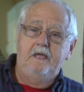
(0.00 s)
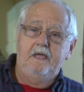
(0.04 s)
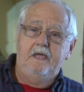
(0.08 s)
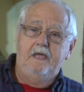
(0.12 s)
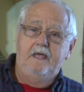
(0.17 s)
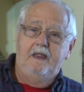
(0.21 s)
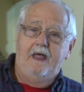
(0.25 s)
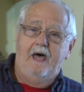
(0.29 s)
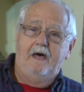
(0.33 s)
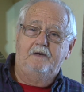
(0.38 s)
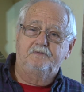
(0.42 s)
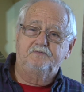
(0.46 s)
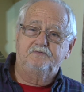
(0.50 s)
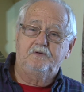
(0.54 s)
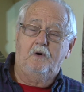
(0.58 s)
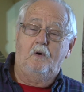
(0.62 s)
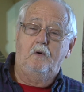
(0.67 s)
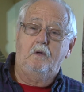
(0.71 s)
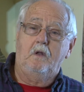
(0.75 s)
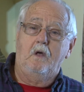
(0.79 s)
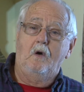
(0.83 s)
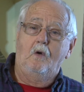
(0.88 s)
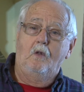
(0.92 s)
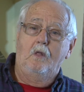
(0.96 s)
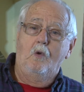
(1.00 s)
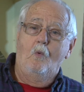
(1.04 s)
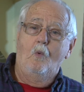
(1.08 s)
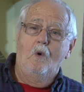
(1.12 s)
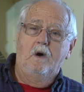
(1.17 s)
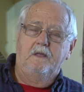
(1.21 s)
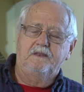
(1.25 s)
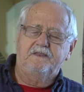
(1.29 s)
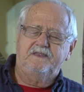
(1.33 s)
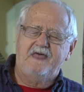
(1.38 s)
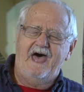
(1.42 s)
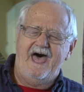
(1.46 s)
and I saw it only
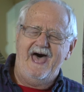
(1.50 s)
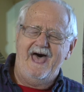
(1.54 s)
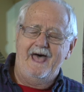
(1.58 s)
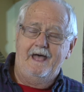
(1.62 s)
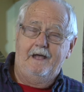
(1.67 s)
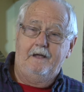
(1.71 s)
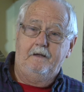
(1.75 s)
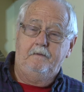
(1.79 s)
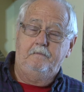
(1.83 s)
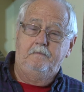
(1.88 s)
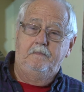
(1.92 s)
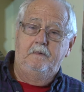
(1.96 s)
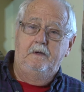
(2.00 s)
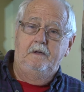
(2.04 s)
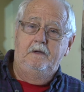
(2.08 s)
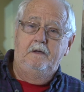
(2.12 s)
one time